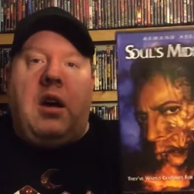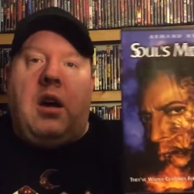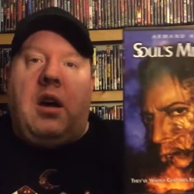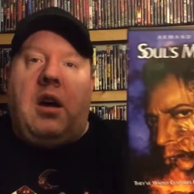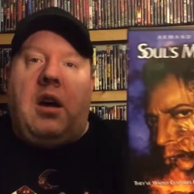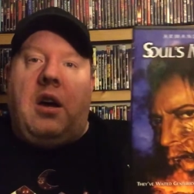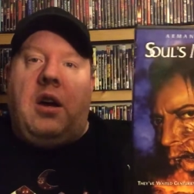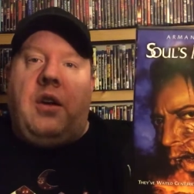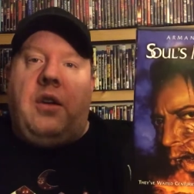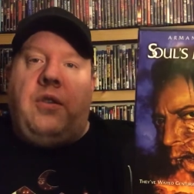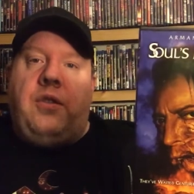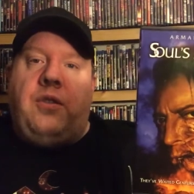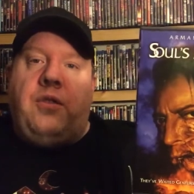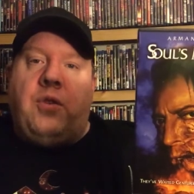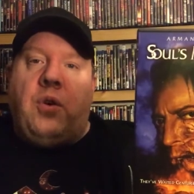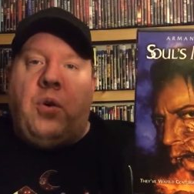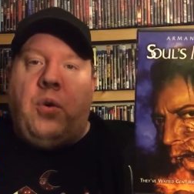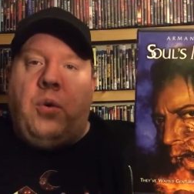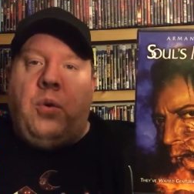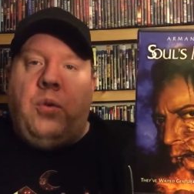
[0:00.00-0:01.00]
uh,
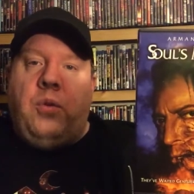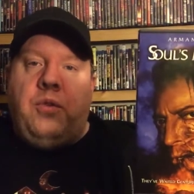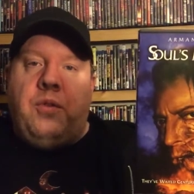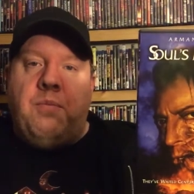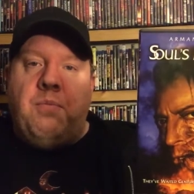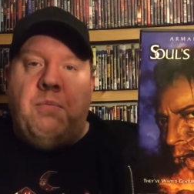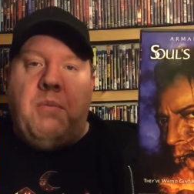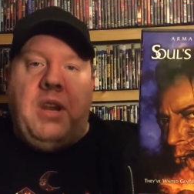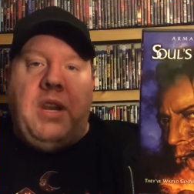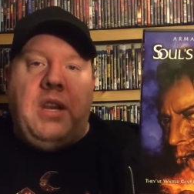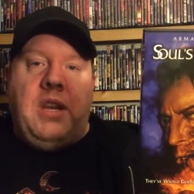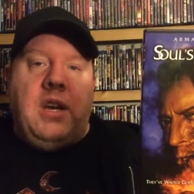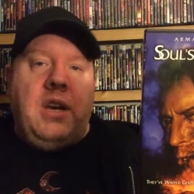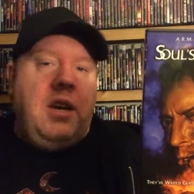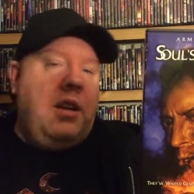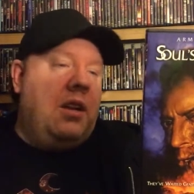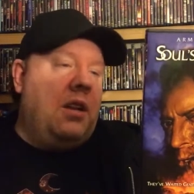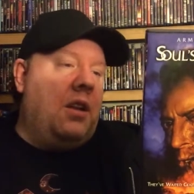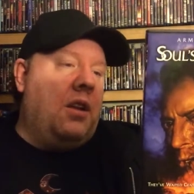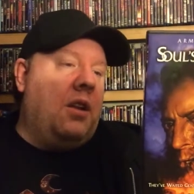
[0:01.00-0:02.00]
Souls
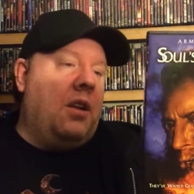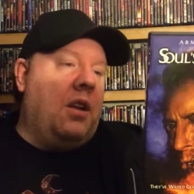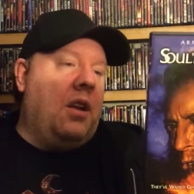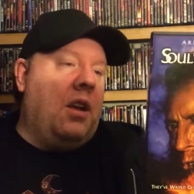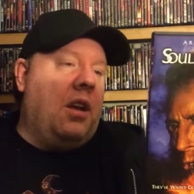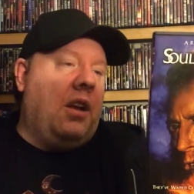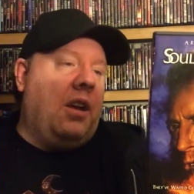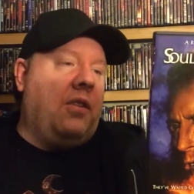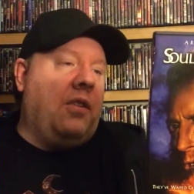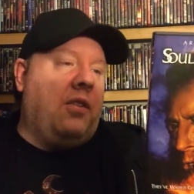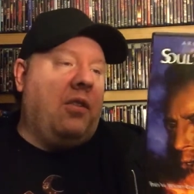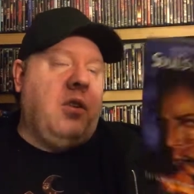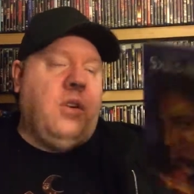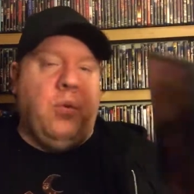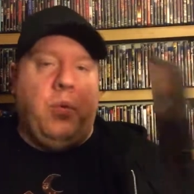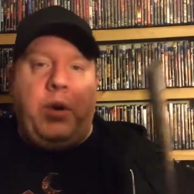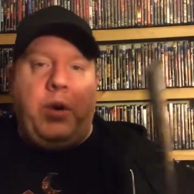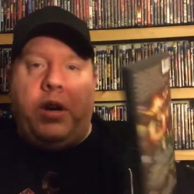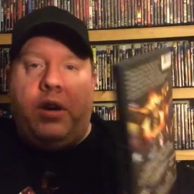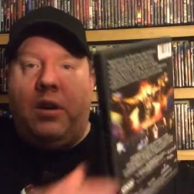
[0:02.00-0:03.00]
Midnight. I guess it's like
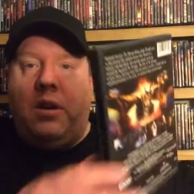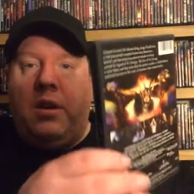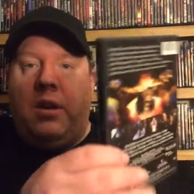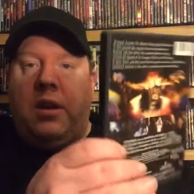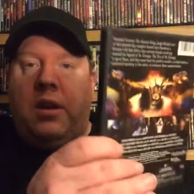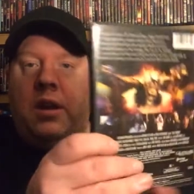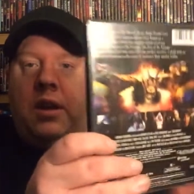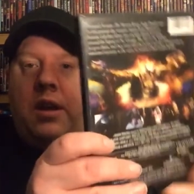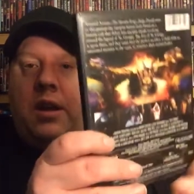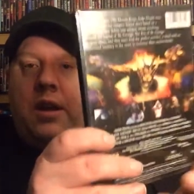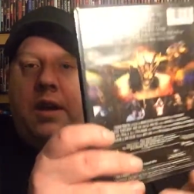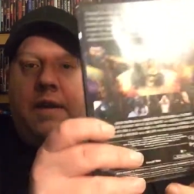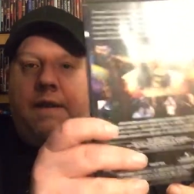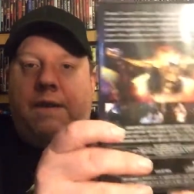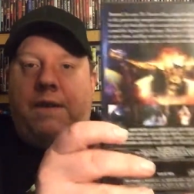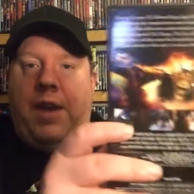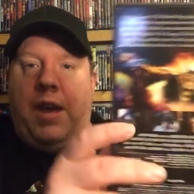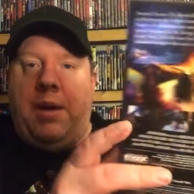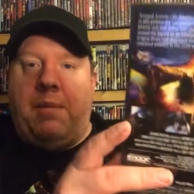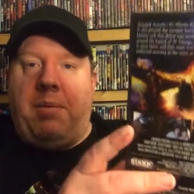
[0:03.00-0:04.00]
a weird
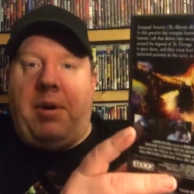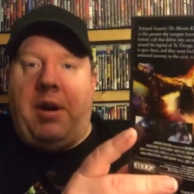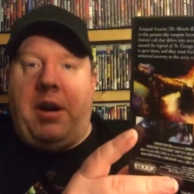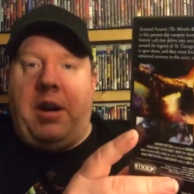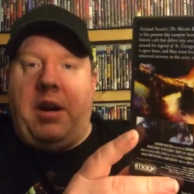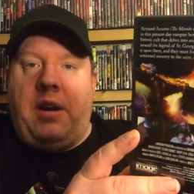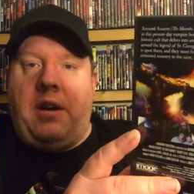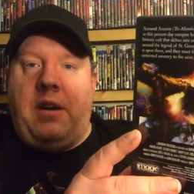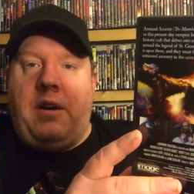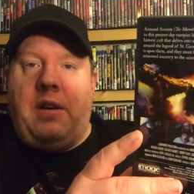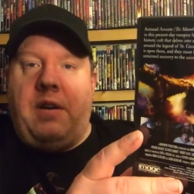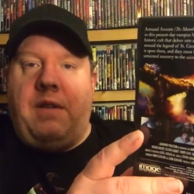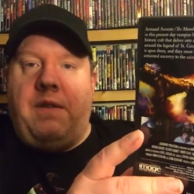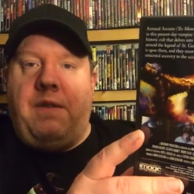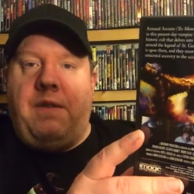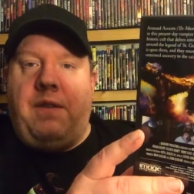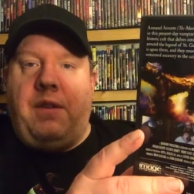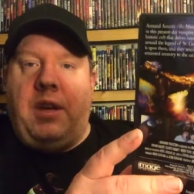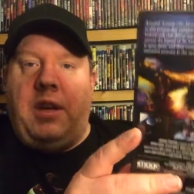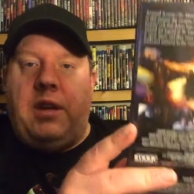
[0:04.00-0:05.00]
vampire
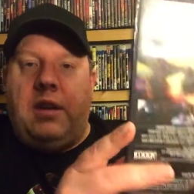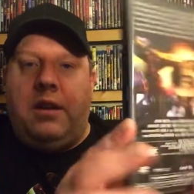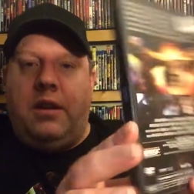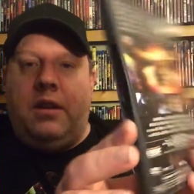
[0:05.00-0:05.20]
flick,